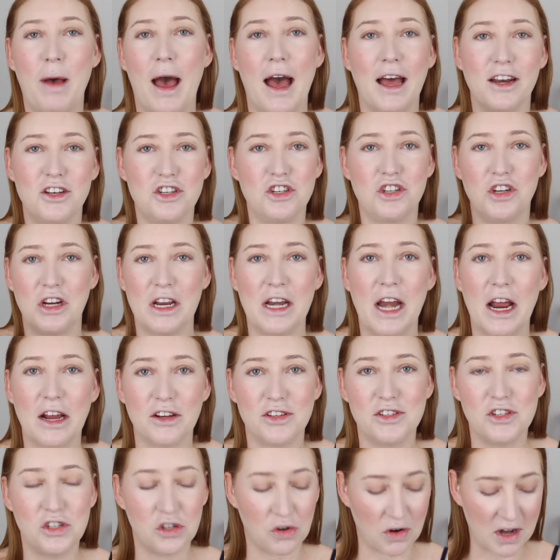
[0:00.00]
patch in our
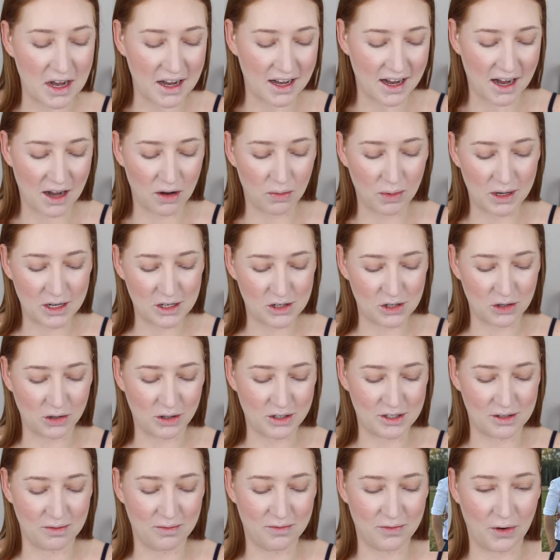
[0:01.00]
street, and we took
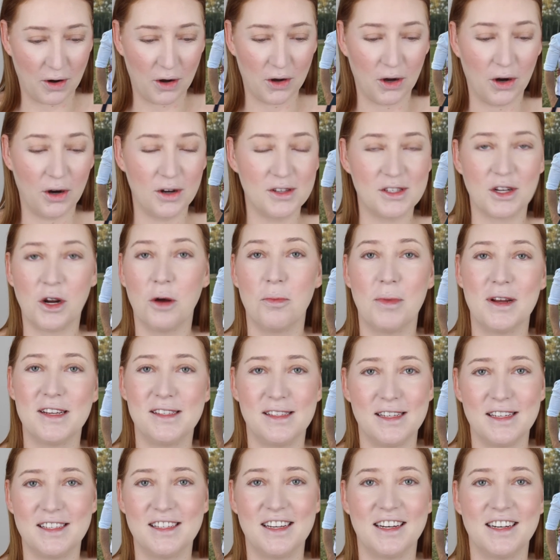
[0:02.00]
some photos. I got my
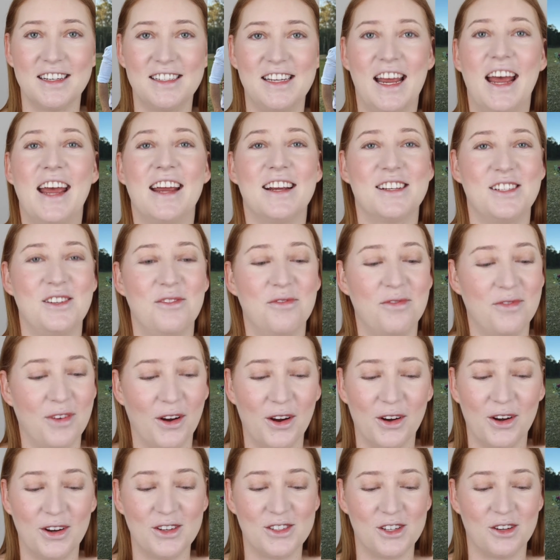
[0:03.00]
sister to take some
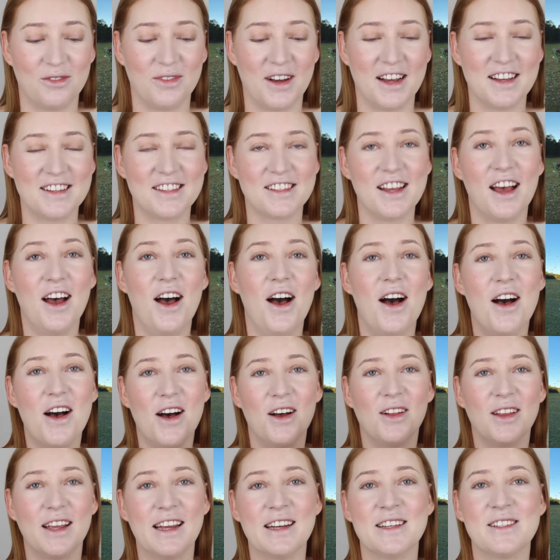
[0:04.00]
photos of us.
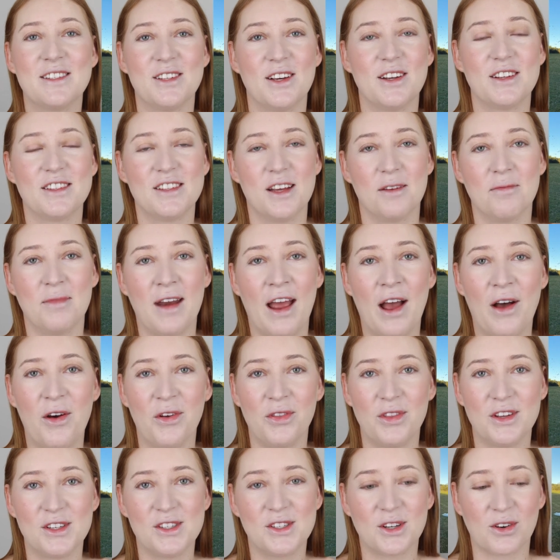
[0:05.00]
I'll insert some now
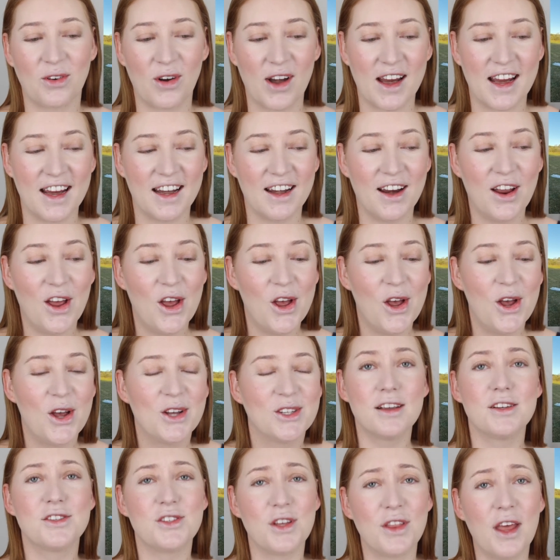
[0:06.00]
on the screen.
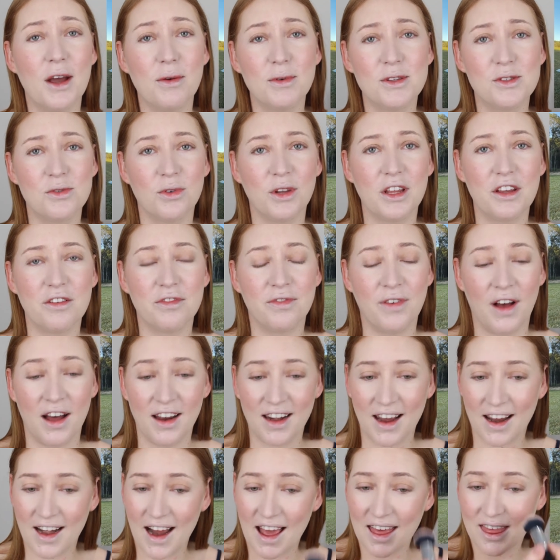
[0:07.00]
So that was really
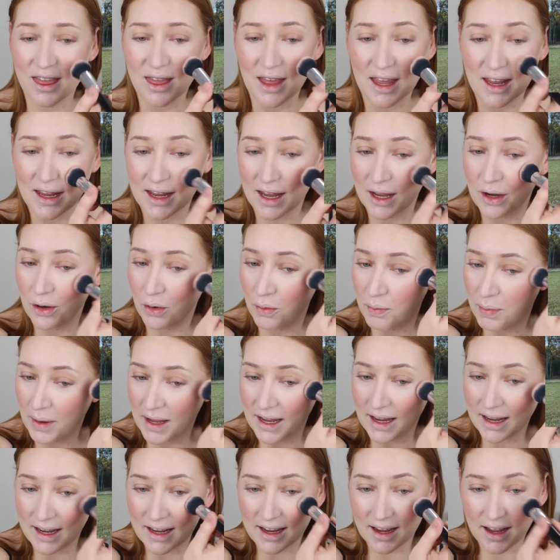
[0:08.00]
fun, and I think it'll
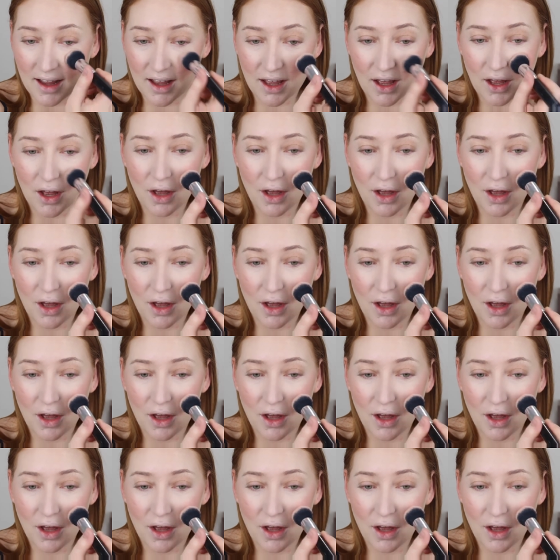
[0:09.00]
be